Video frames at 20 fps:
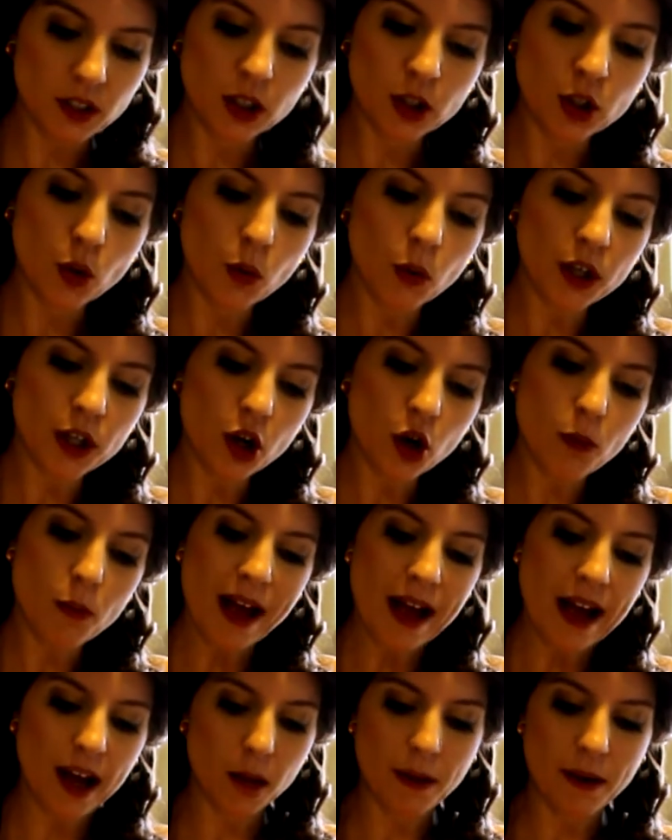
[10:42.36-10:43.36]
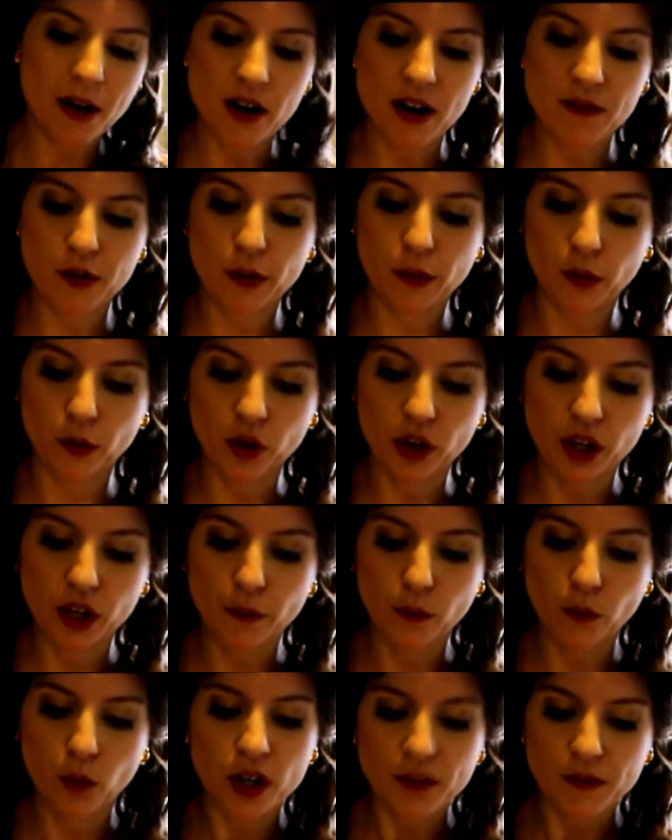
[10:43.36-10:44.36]
and you want to go back about every 30
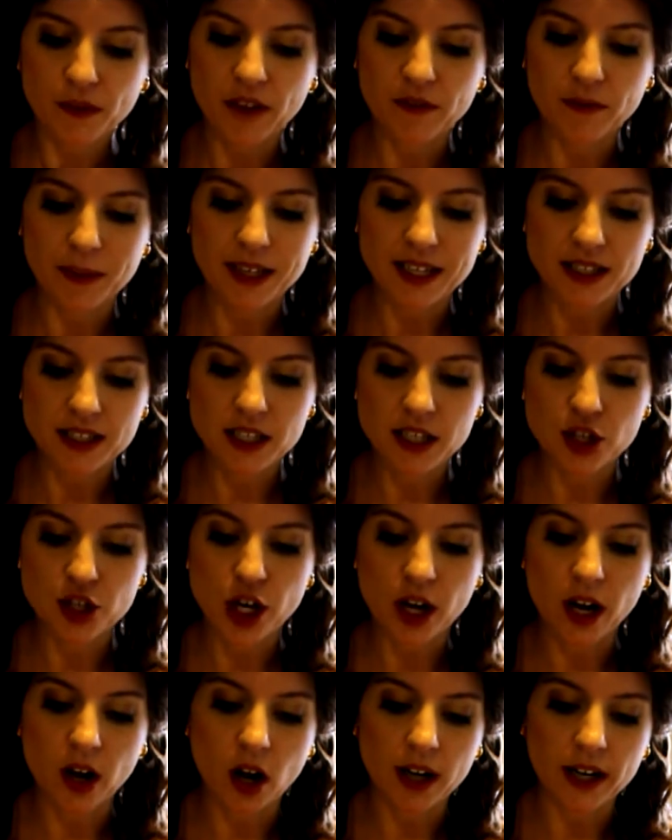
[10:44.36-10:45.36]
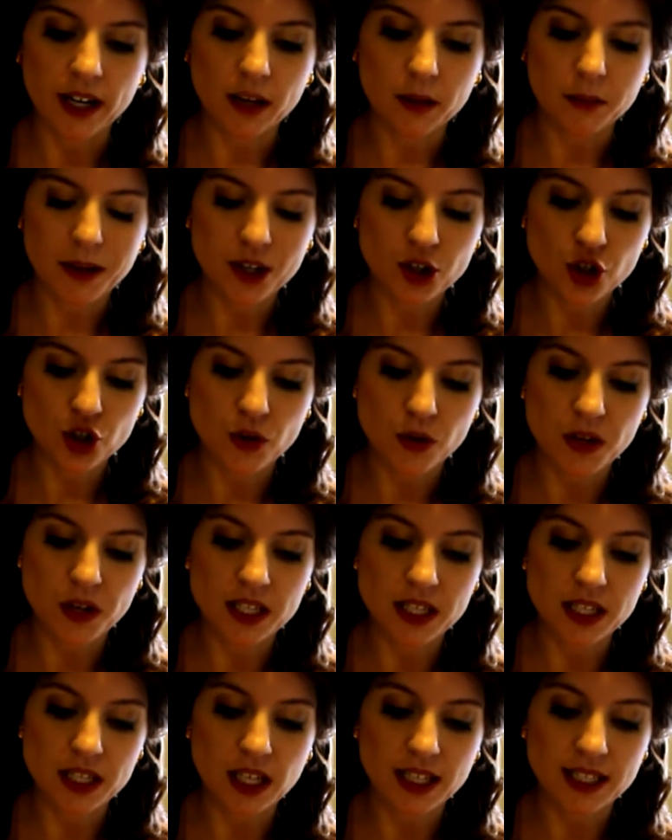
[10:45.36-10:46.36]
to 45 minutes to check on it and make sure
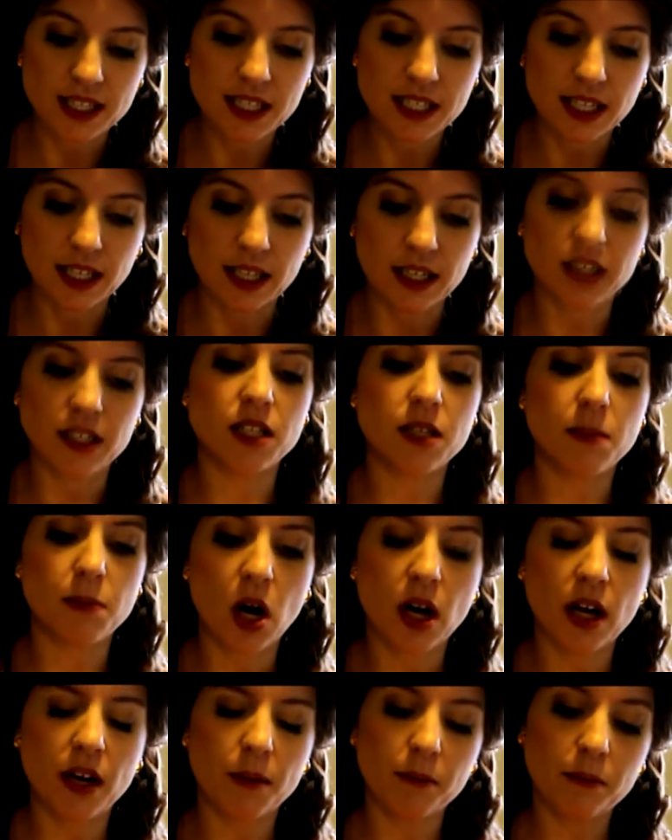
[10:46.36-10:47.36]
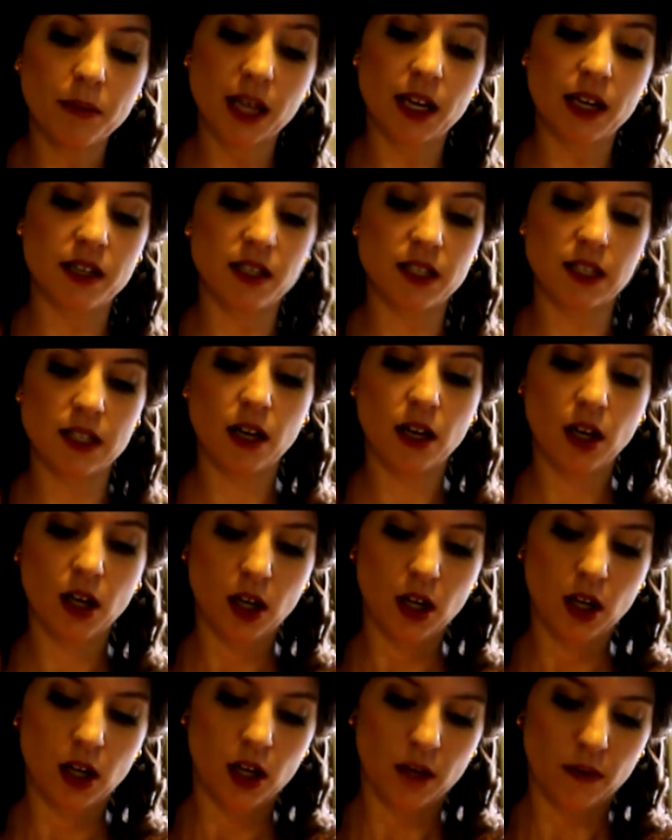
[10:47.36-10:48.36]
that it's not sticking to the bottom, because
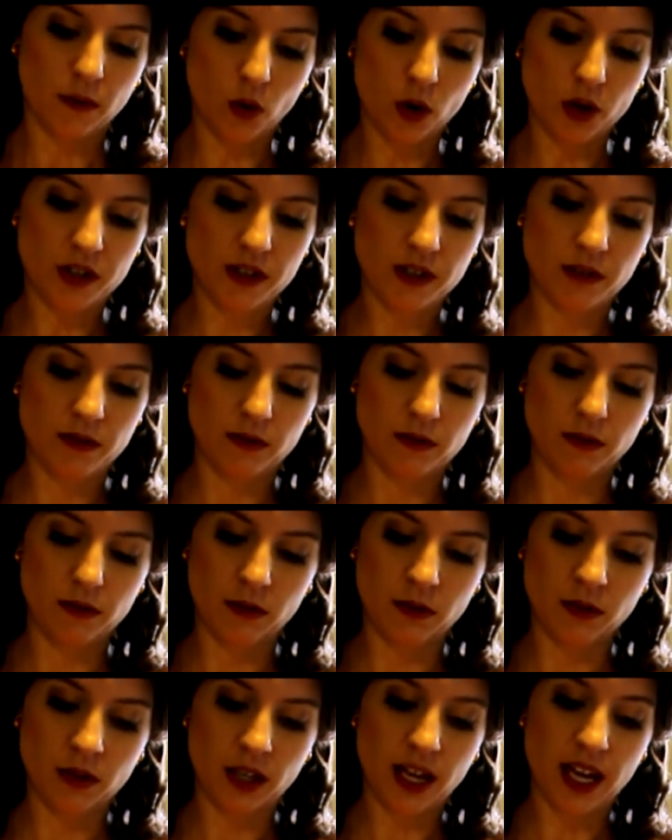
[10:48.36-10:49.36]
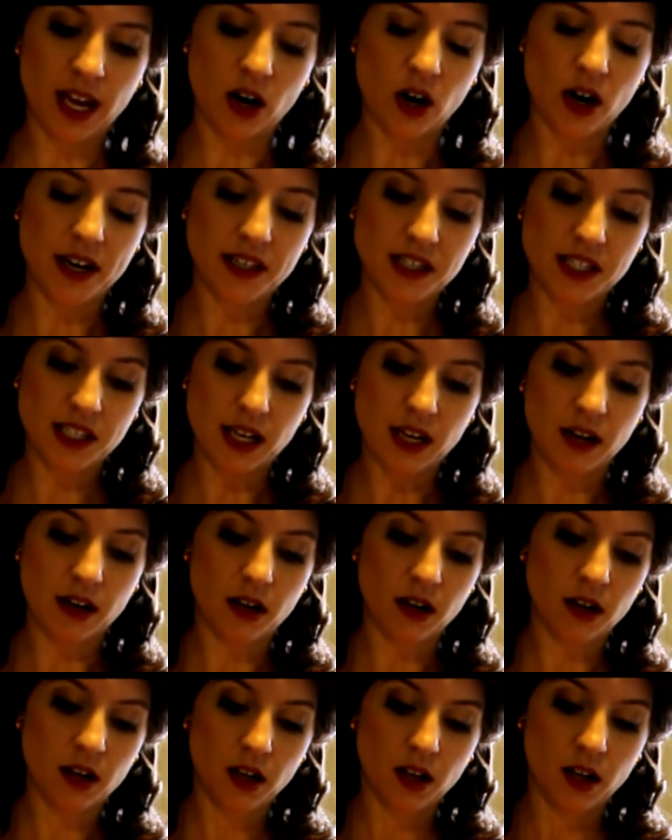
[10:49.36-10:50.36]
of course the carrots
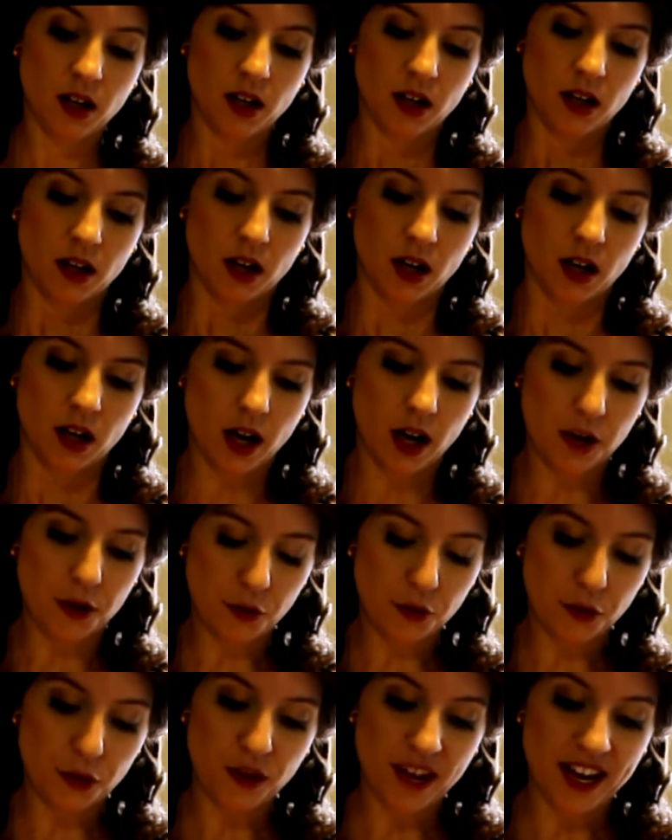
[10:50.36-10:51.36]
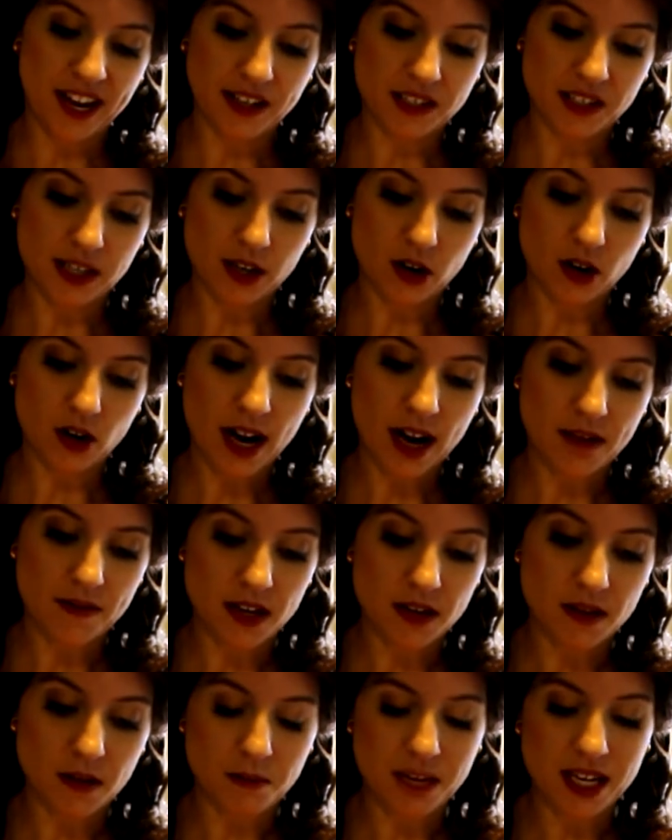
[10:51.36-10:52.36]
and other things that are
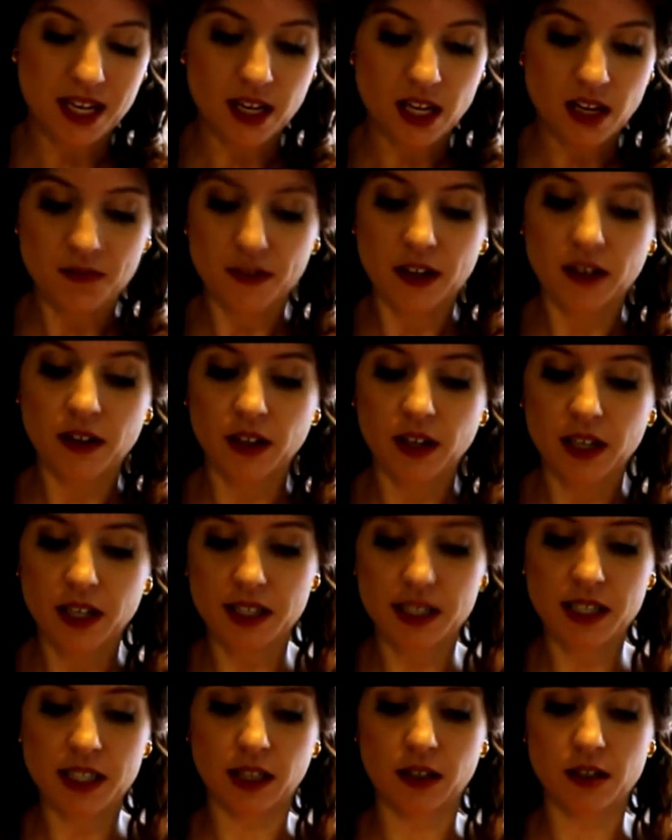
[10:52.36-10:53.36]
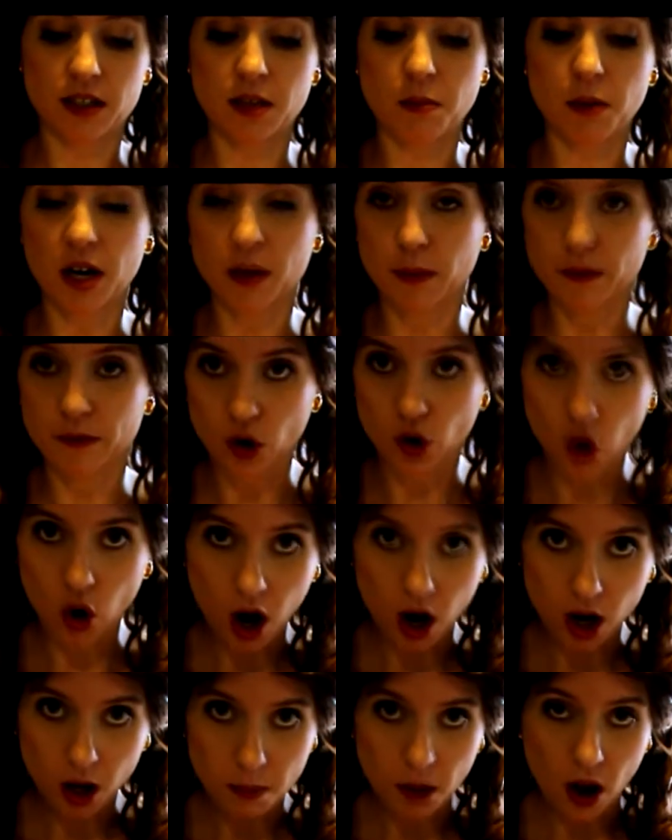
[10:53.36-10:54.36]
heavy, the meat even, can stick to the bottom of your
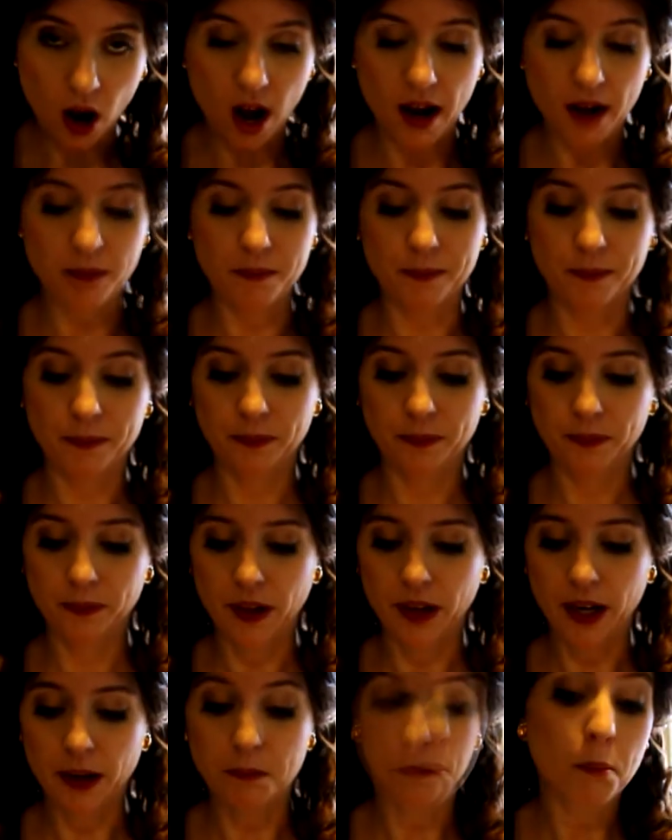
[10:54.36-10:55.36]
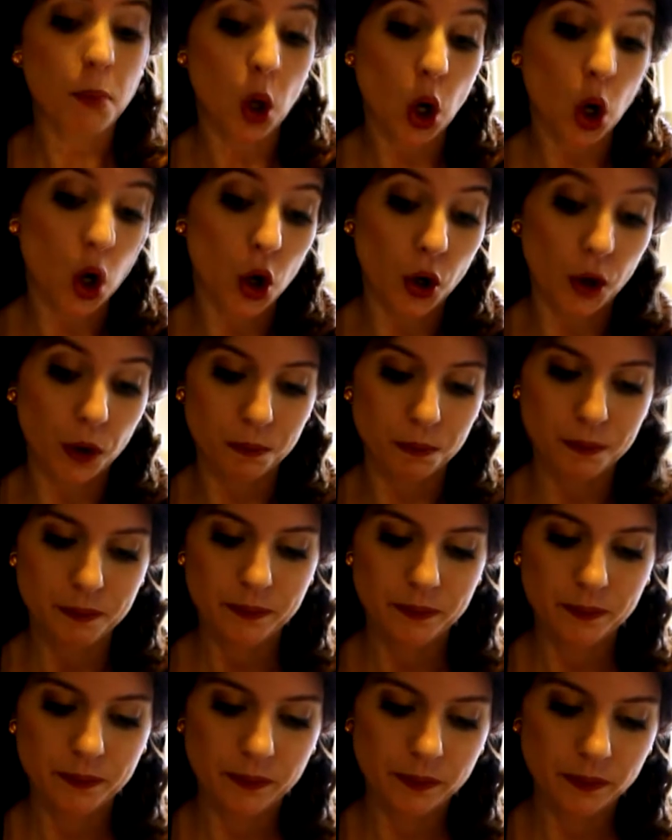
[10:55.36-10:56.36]
crock pot and burn,
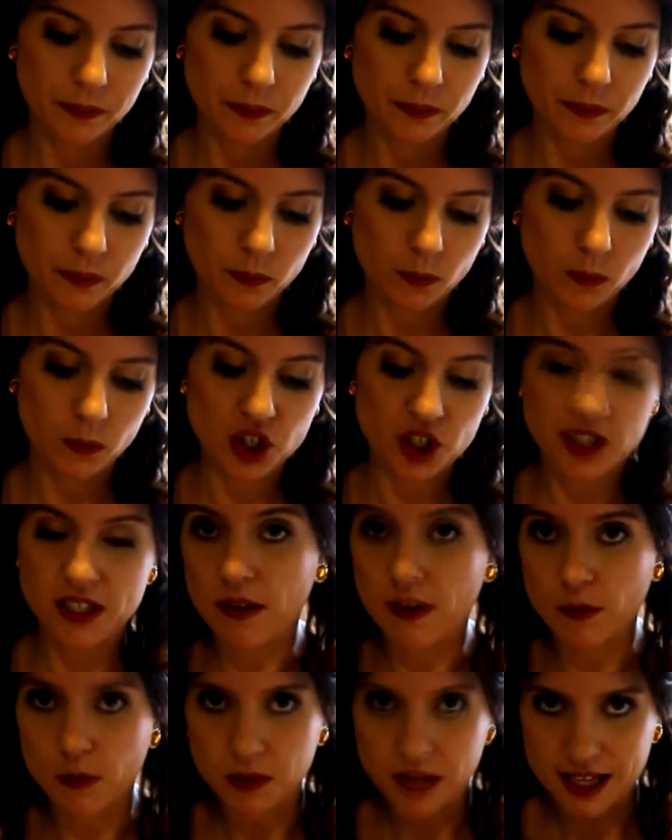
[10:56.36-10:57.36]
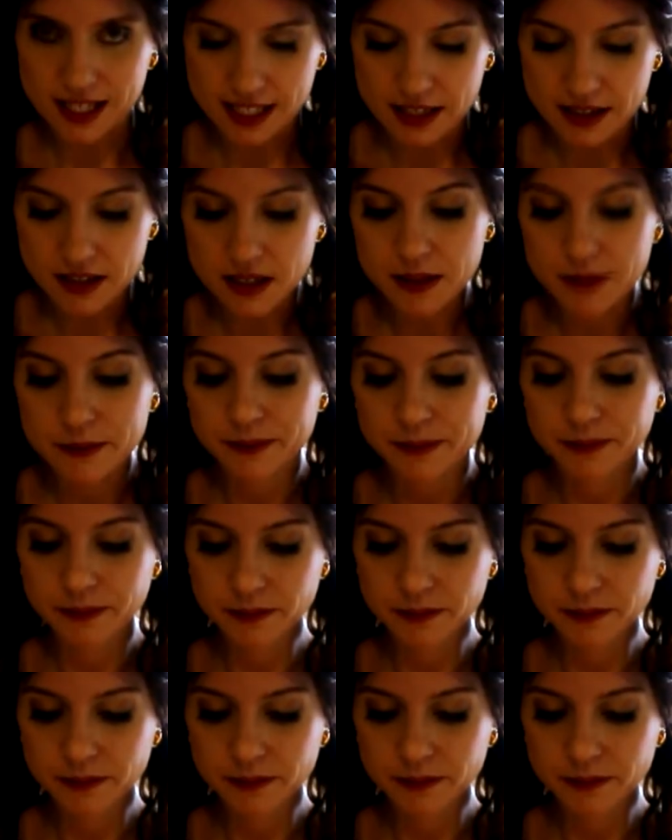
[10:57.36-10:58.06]
which is never pleasant.